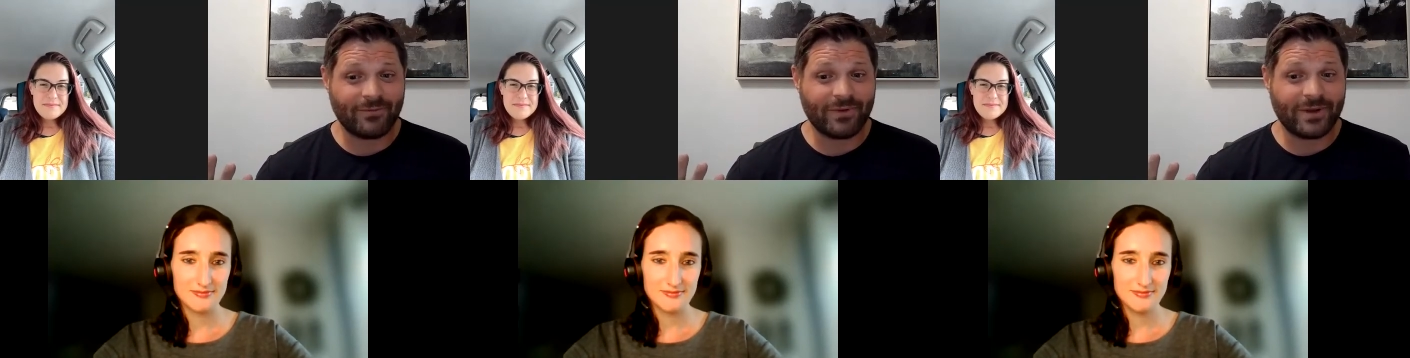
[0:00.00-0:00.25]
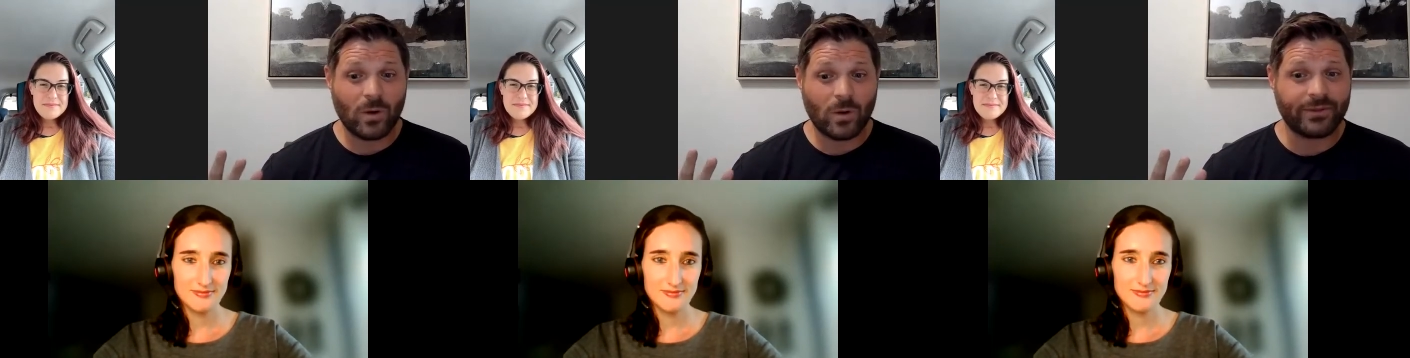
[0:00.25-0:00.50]
Speaker 1: and
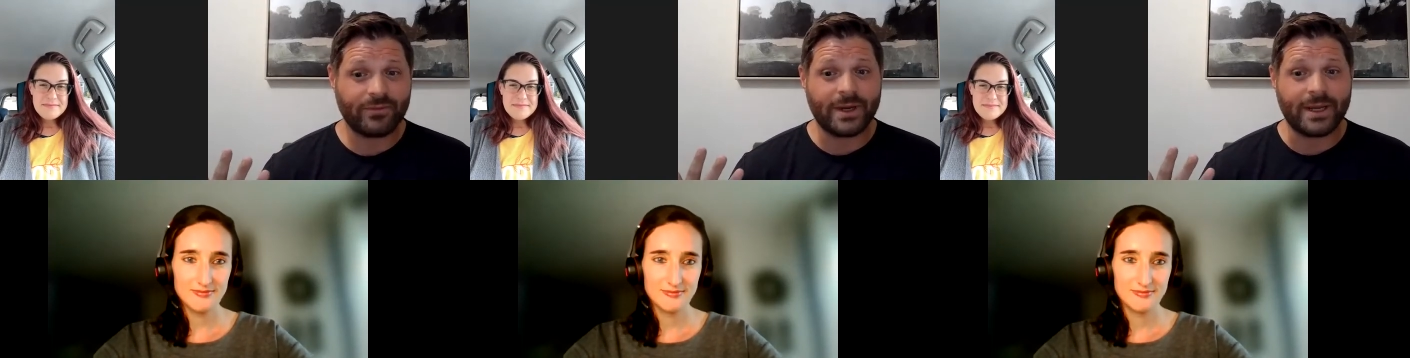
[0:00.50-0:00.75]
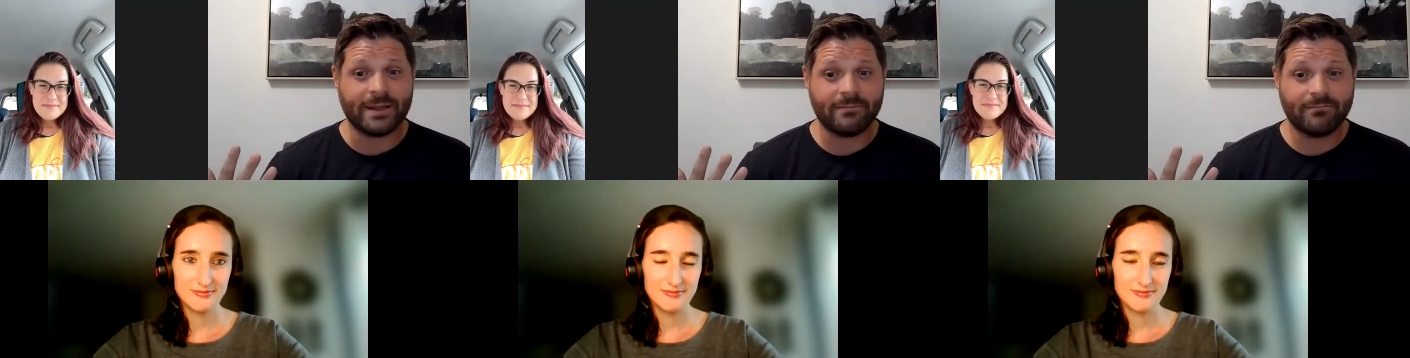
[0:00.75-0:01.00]
record
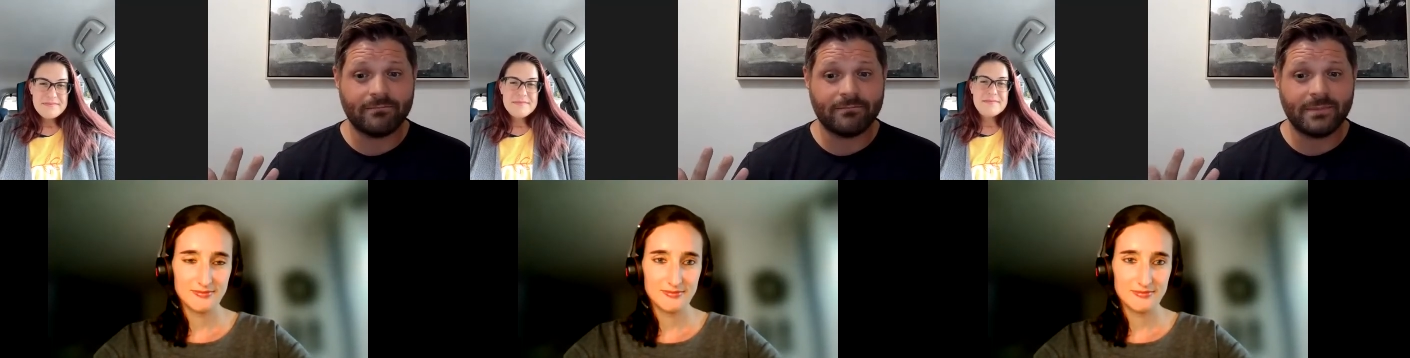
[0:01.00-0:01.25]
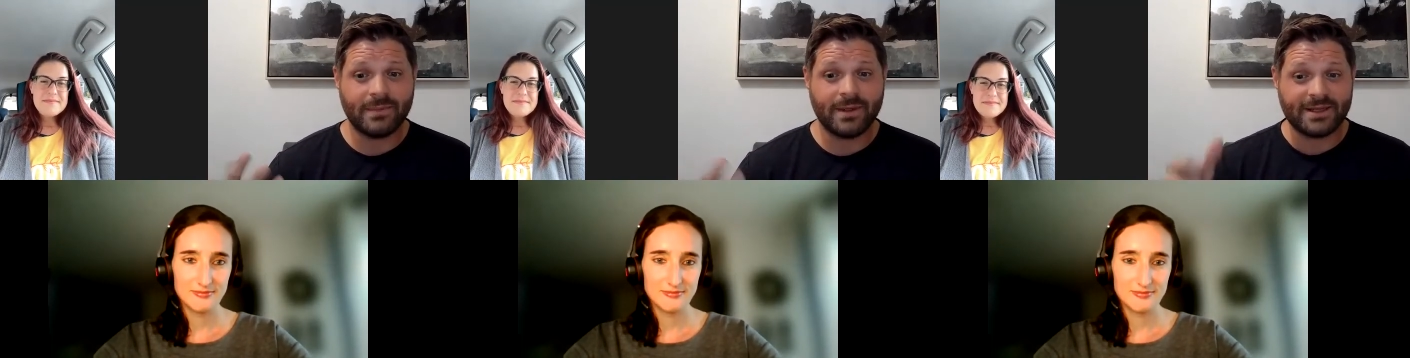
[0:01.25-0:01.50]
three?
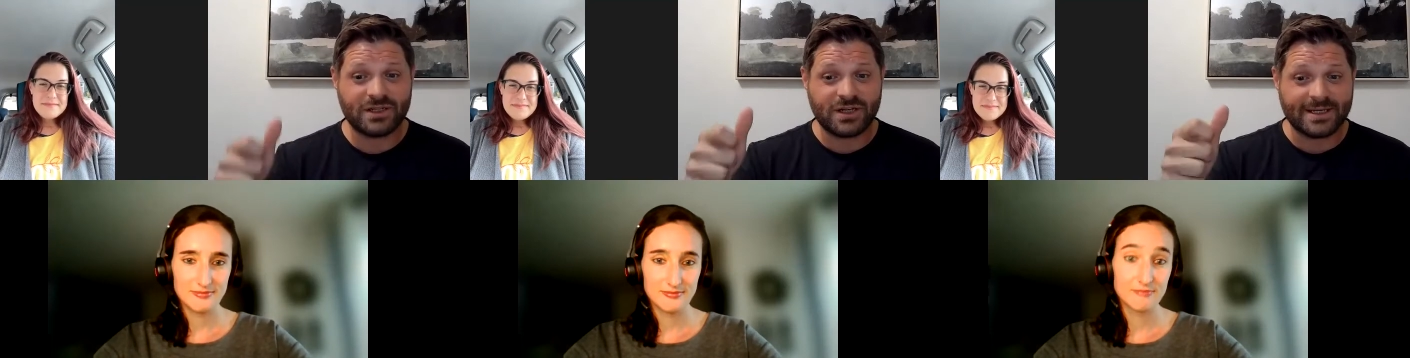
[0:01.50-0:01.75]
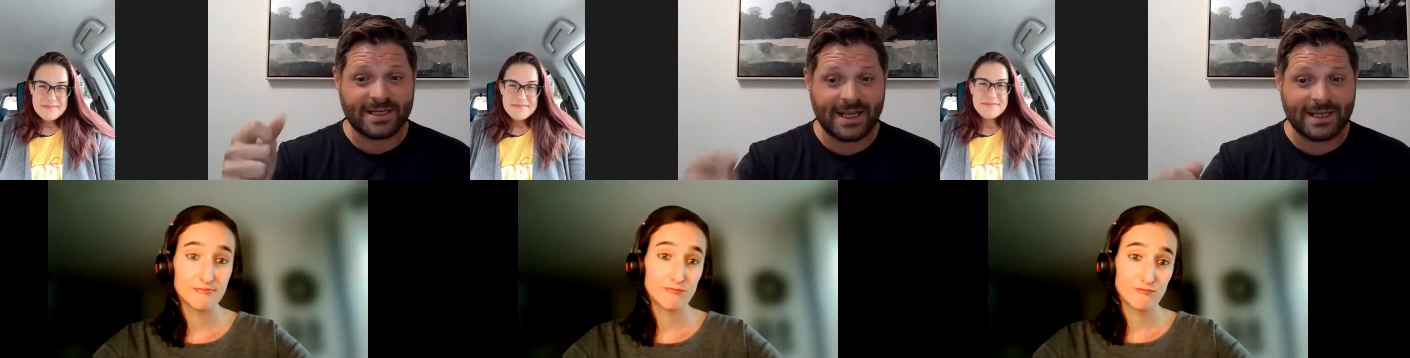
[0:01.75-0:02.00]
It's
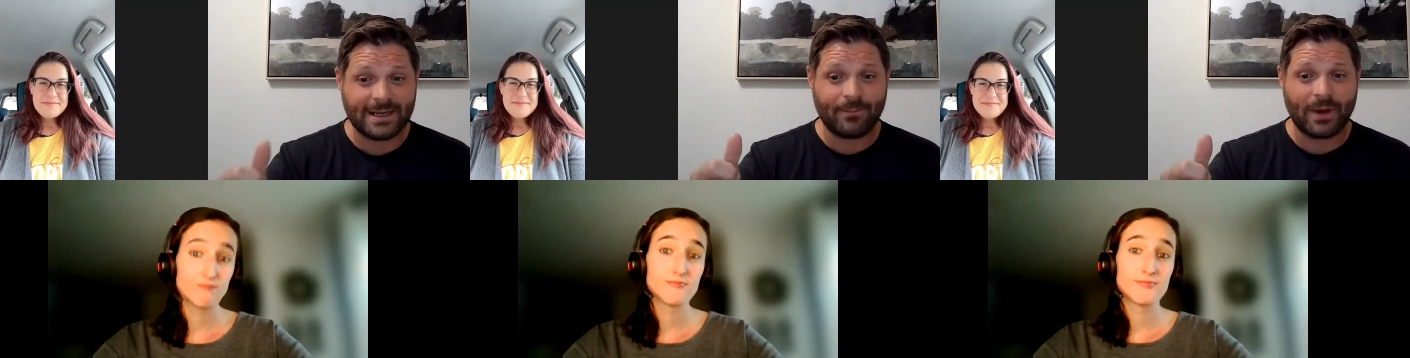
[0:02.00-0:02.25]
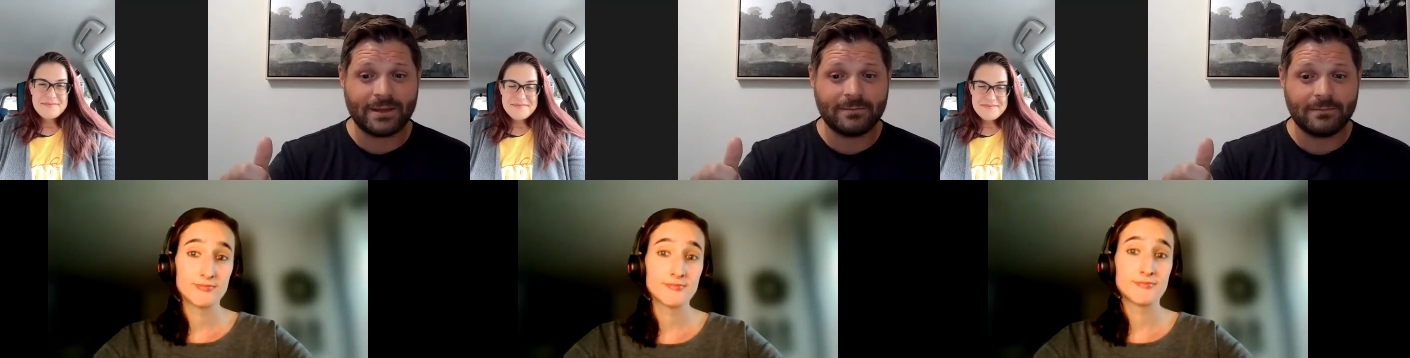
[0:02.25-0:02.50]
just hitting a
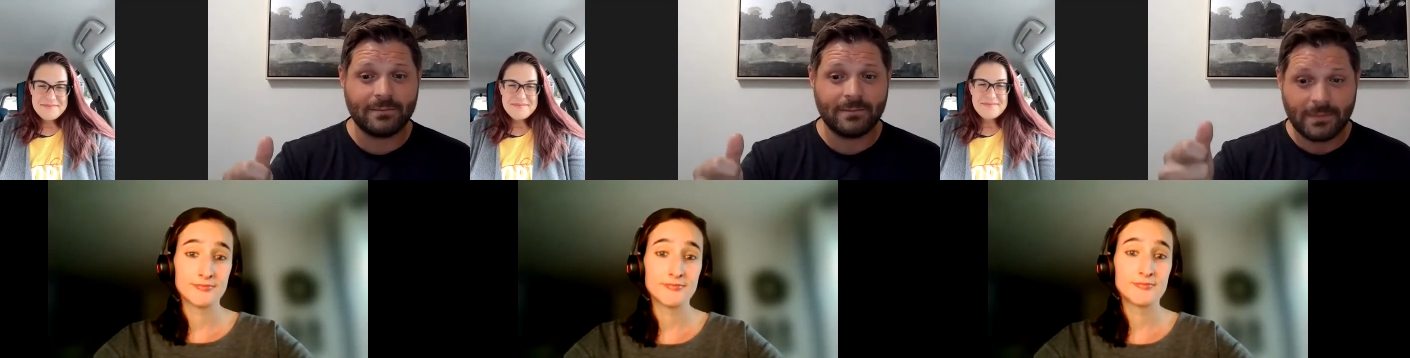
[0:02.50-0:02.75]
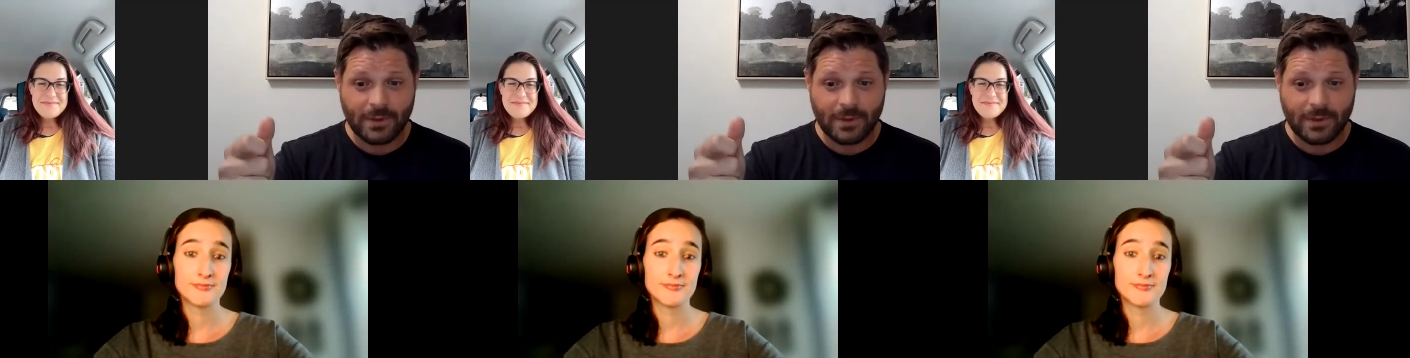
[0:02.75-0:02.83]
button,